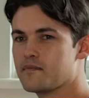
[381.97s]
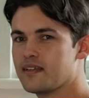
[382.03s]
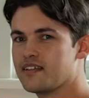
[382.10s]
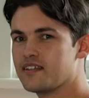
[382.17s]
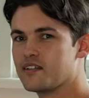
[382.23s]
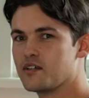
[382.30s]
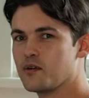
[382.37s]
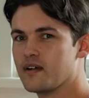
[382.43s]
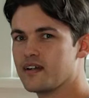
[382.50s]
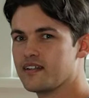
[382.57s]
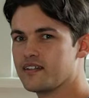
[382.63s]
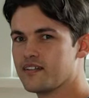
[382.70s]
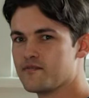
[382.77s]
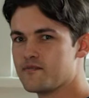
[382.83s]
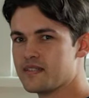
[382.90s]
me and
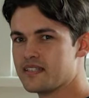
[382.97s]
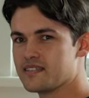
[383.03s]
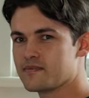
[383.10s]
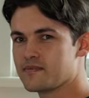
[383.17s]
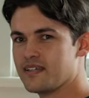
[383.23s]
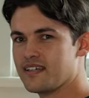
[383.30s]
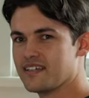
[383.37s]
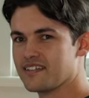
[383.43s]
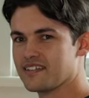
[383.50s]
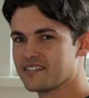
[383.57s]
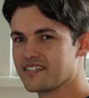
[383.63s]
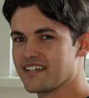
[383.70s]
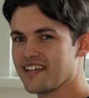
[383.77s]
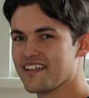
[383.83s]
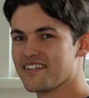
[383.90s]
Noelle have been speaking
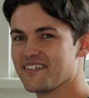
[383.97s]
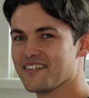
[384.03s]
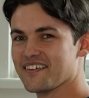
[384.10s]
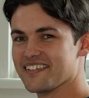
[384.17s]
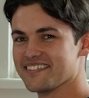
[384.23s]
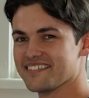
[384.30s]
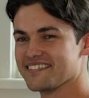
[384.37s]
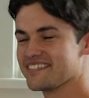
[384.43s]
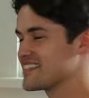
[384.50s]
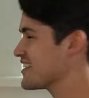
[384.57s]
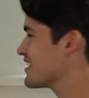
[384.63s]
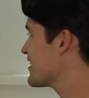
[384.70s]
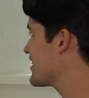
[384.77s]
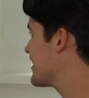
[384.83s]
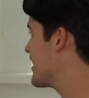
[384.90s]
together, and
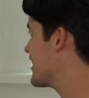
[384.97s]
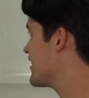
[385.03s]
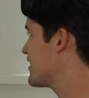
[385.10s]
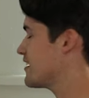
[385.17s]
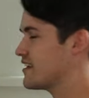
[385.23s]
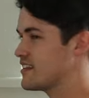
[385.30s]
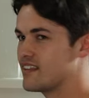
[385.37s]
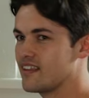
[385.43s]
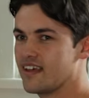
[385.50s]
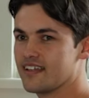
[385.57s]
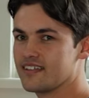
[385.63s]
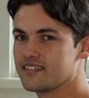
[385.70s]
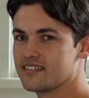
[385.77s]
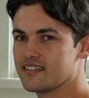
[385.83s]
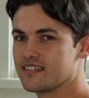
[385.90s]
I think
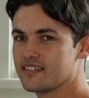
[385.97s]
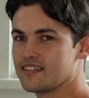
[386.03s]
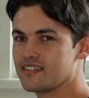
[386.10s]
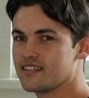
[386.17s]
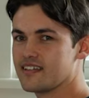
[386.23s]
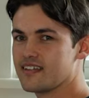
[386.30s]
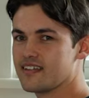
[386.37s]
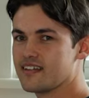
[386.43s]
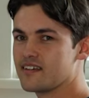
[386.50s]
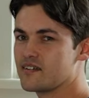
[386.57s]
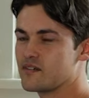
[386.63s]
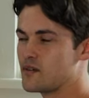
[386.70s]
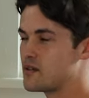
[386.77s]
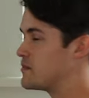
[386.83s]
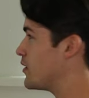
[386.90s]
that
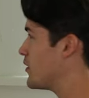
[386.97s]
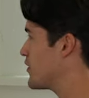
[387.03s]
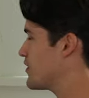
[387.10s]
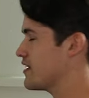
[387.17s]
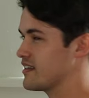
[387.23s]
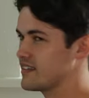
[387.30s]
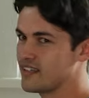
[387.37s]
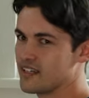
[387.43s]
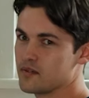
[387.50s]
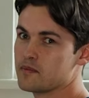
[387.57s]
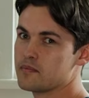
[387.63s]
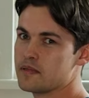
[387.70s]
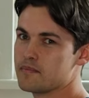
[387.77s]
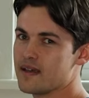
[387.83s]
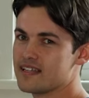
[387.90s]
we both think that it would
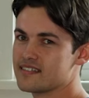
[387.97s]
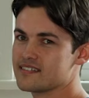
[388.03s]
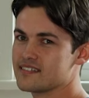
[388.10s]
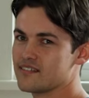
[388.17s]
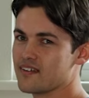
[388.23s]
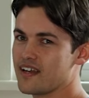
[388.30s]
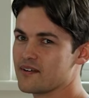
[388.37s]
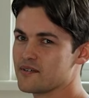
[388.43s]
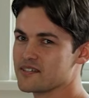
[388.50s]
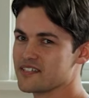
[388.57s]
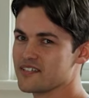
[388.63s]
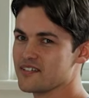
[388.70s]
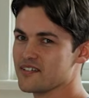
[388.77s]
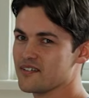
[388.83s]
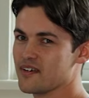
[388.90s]
be best if I was
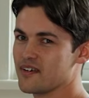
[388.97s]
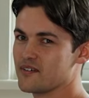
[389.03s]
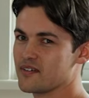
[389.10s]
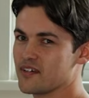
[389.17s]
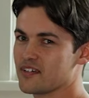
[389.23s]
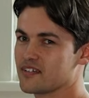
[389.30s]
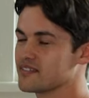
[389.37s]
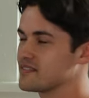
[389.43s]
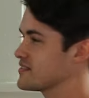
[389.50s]
her new owner.